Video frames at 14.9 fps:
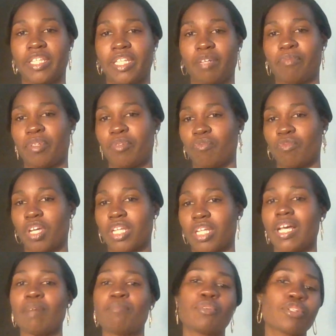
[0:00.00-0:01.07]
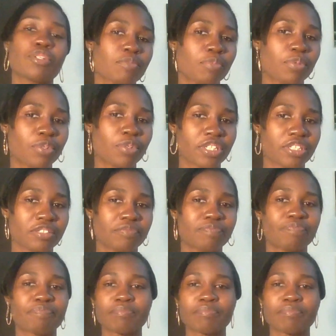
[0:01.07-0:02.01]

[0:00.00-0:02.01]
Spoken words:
they've been a lot more supportive